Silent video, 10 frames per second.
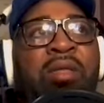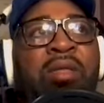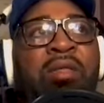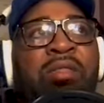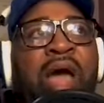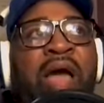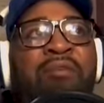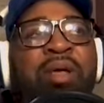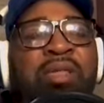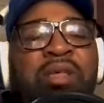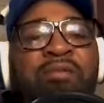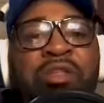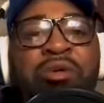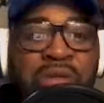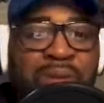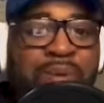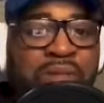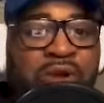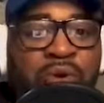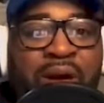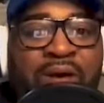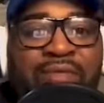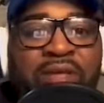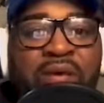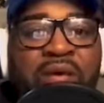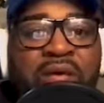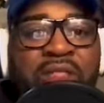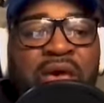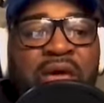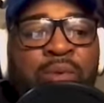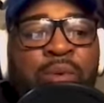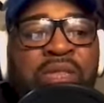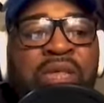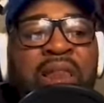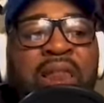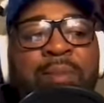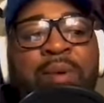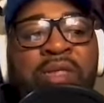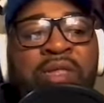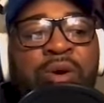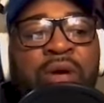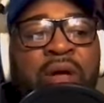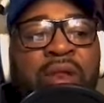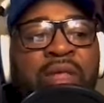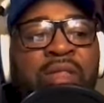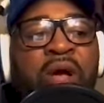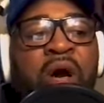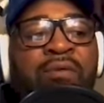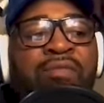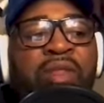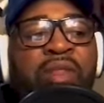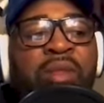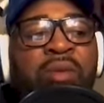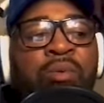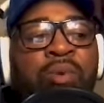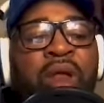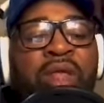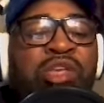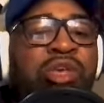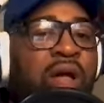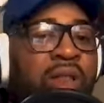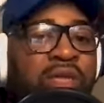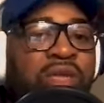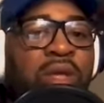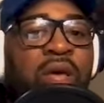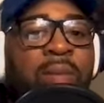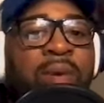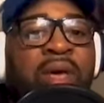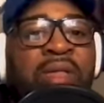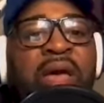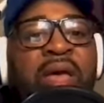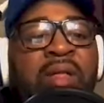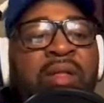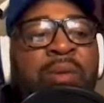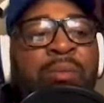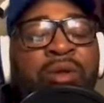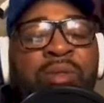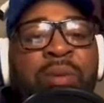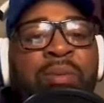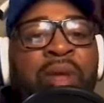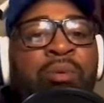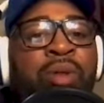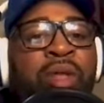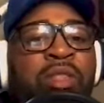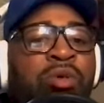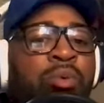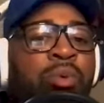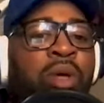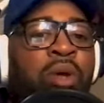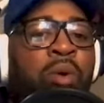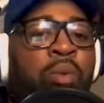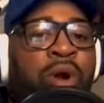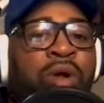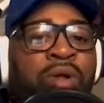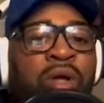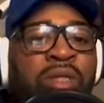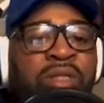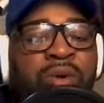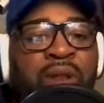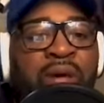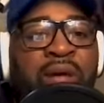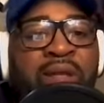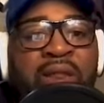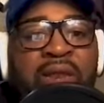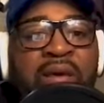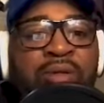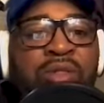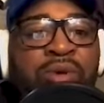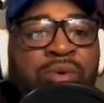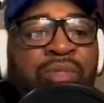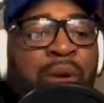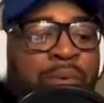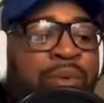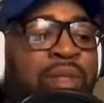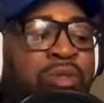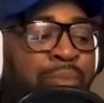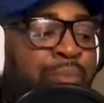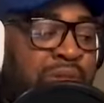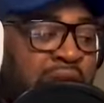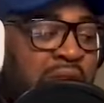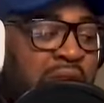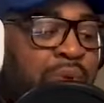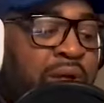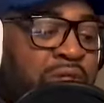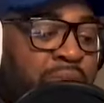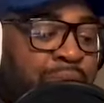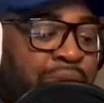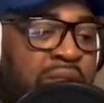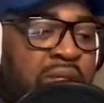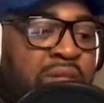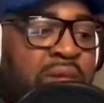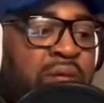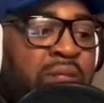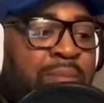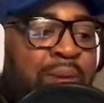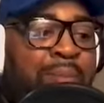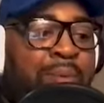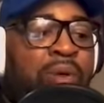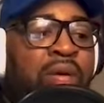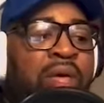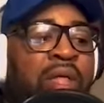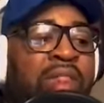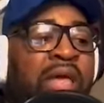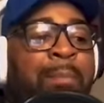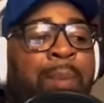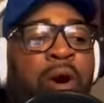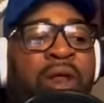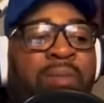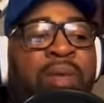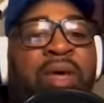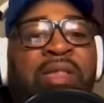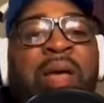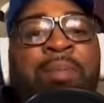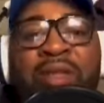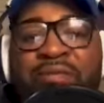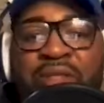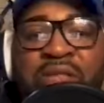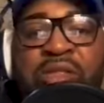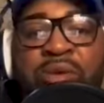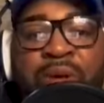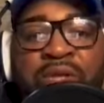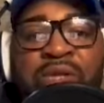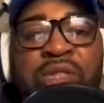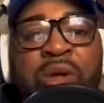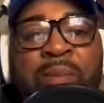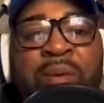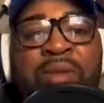dive myself so deep into craft that once I lay my story out, it's often rarely challenged because I am one of those people that really do work a storyline in and out so that when I do present it to the people, they bought it because I believed in it so much and so I'm able to